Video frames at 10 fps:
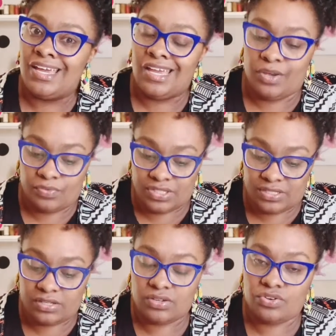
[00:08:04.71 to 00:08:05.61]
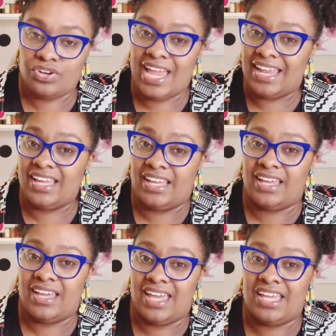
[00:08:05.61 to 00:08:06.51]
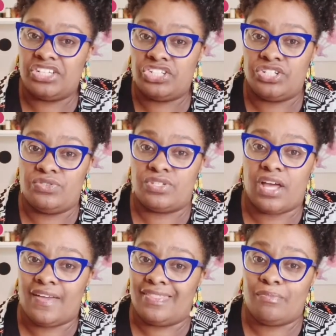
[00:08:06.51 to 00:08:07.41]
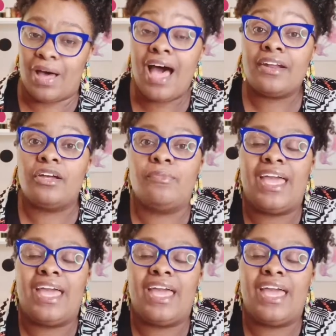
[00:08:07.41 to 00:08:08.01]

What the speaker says: it was creating issues on the bottom.